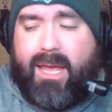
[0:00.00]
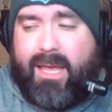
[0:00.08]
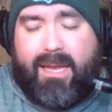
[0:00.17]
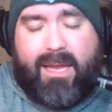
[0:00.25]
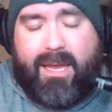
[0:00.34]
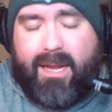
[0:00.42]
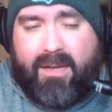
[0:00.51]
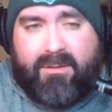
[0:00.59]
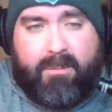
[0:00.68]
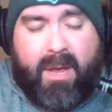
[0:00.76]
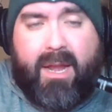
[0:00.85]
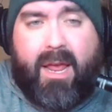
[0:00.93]
It has
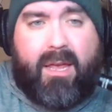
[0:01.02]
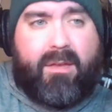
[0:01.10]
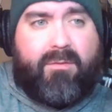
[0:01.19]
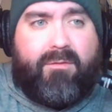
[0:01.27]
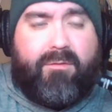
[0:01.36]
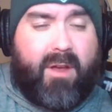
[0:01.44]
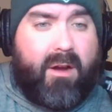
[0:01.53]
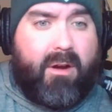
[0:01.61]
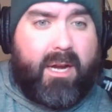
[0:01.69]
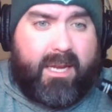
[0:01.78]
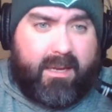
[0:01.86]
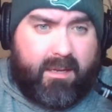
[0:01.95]
been a
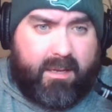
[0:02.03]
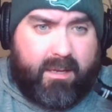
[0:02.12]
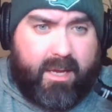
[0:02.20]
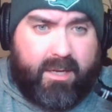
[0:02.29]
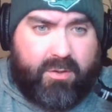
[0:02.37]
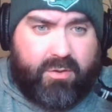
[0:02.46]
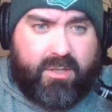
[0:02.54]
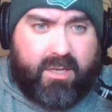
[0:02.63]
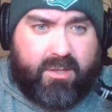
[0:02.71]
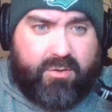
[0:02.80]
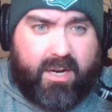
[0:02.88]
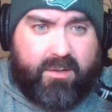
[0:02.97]
very interesting
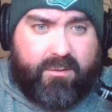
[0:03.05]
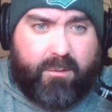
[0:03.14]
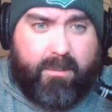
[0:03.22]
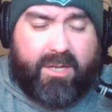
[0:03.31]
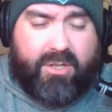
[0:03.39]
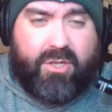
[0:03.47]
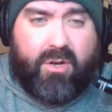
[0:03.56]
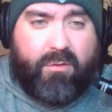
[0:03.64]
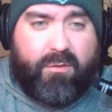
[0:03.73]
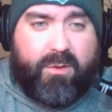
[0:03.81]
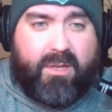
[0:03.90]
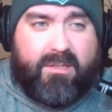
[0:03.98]
transformation
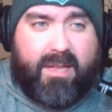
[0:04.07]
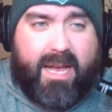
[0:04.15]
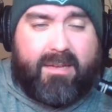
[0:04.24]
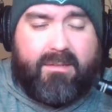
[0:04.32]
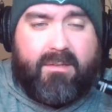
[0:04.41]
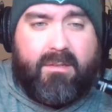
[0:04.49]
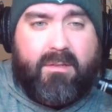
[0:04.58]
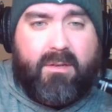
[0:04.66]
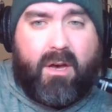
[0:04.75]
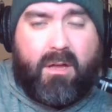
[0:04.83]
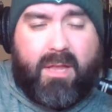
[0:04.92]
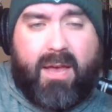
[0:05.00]
over these last
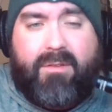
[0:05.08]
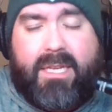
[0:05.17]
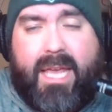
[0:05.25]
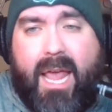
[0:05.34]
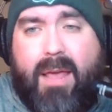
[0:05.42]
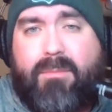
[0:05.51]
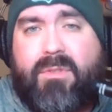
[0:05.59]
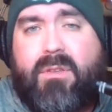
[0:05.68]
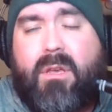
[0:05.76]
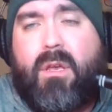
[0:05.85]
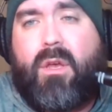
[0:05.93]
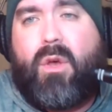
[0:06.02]
11 games,
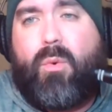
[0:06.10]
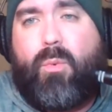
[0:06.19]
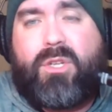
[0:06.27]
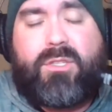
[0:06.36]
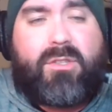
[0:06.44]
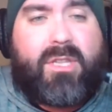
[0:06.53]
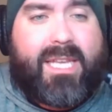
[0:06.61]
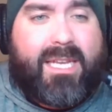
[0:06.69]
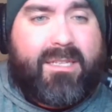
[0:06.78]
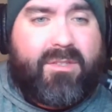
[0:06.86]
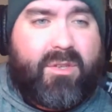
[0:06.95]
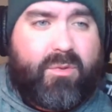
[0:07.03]
which
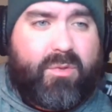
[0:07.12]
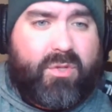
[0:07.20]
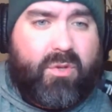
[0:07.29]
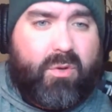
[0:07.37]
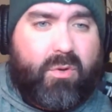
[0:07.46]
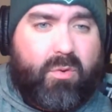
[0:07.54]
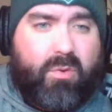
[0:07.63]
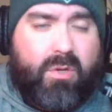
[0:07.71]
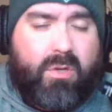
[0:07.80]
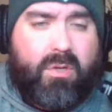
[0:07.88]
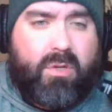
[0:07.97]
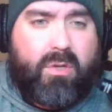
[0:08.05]
leads you to,
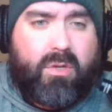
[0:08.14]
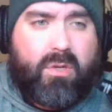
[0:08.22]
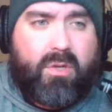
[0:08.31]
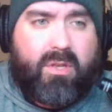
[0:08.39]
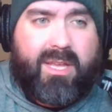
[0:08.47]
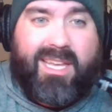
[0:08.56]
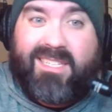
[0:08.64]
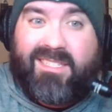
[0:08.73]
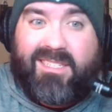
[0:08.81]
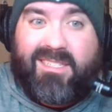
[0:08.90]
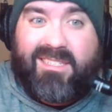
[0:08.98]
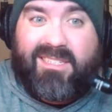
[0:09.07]
is
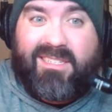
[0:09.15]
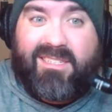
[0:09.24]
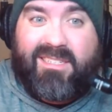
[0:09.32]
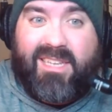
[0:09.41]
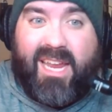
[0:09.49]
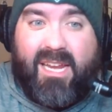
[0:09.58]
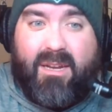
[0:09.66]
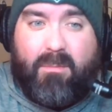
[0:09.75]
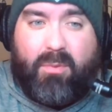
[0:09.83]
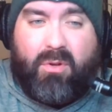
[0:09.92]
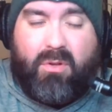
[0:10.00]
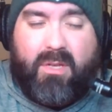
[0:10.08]
it
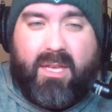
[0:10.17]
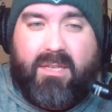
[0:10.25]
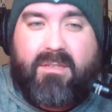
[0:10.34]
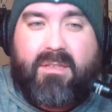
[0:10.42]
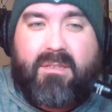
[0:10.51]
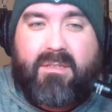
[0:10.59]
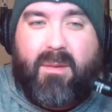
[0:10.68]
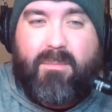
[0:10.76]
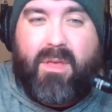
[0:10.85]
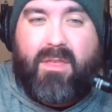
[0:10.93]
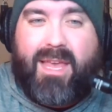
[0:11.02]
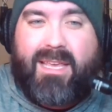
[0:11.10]
sustainable? Is this
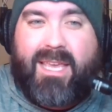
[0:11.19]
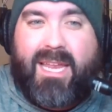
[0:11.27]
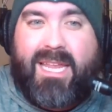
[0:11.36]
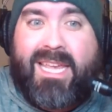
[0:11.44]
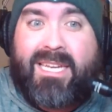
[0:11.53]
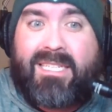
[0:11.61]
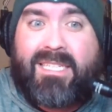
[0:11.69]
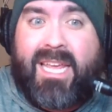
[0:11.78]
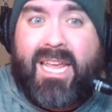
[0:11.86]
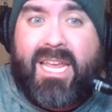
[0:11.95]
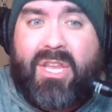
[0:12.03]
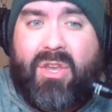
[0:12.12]
something that can
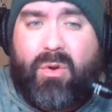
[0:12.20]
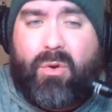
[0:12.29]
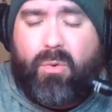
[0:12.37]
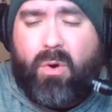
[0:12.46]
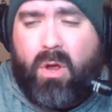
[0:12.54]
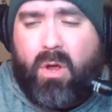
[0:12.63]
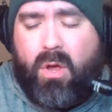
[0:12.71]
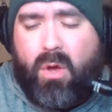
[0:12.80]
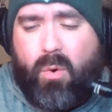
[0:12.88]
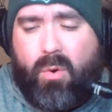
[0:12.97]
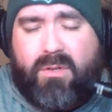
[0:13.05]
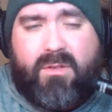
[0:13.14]
continue,
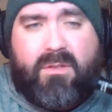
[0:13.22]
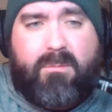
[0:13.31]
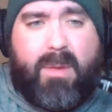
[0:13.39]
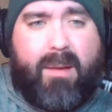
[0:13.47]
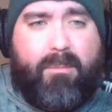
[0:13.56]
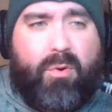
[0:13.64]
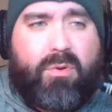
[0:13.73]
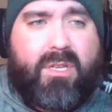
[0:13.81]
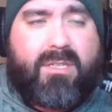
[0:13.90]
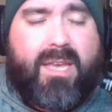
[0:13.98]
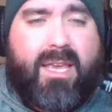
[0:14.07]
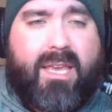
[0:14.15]
or is this Matt Boldy
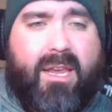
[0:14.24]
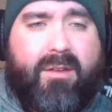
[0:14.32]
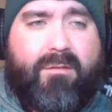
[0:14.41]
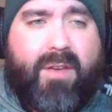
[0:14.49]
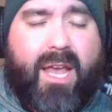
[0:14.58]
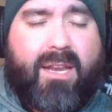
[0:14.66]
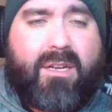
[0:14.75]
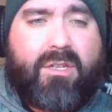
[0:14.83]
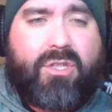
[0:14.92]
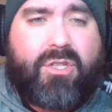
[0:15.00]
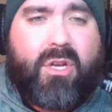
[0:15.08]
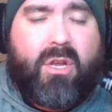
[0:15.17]
taking
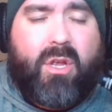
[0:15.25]
advantage